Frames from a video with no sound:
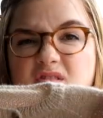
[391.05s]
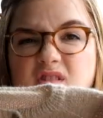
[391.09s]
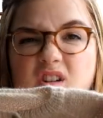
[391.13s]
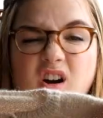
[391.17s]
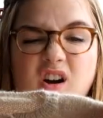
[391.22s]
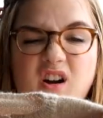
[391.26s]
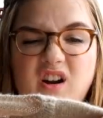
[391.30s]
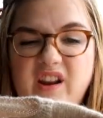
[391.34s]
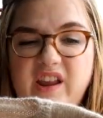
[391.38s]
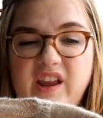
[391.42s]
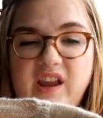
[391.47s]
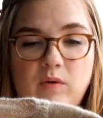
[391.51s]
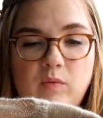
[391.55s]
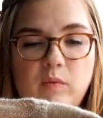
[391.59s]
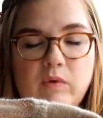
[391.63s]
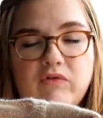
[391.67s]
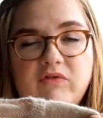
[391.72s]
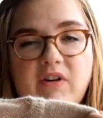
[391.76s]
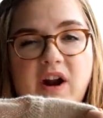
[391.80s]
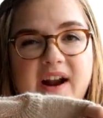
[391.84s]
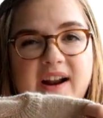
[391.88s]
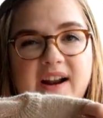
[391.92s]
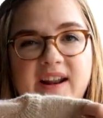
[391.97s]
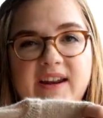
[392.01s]
cardigan with
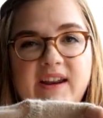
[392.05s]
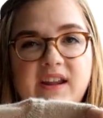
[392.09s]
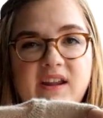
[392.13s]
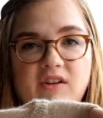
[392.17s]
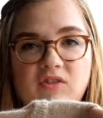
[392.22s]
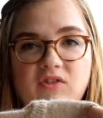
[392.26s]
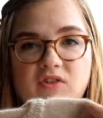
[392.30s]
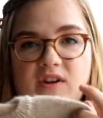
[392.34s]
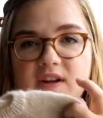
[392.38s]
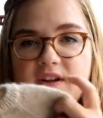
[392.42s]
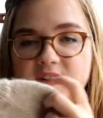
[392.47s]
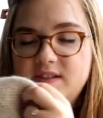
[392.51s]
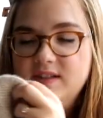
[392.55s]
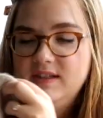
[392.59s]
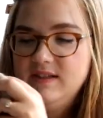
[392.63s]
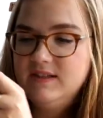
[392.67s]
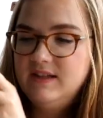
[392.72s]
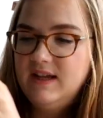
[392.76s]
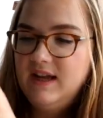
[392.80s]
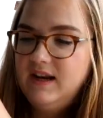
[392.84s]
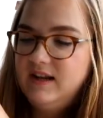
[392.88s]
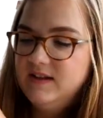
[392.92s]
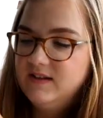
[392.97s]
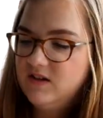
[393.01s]
raglan increases
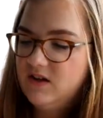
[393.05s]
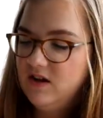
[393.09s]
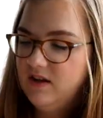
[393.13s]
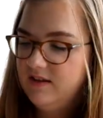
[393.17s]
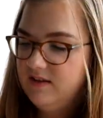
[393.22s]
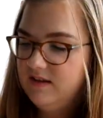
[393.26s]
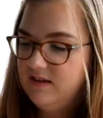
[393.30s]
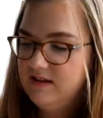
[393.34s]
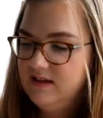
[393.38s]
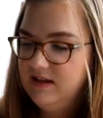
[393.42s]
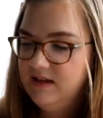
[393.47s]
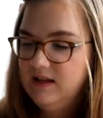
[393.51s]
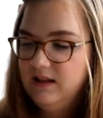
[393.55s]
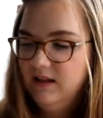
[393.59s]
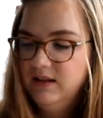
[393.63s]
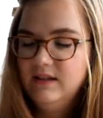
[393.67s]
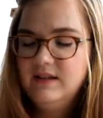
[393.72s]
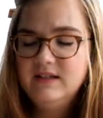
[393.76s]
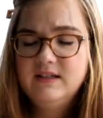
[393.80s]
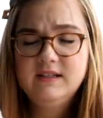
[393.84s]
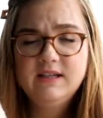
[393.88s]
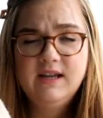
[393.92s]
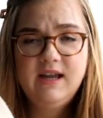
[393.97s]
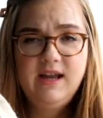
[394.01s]
and it's got this little
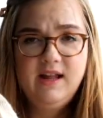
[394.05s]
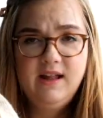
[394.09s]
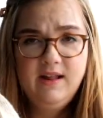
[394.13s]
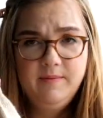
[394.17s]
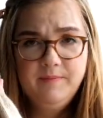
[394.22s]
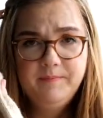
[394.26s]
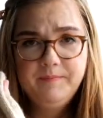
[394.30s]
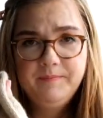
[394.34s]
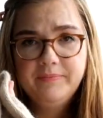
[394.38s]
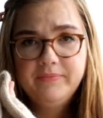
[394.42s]
detail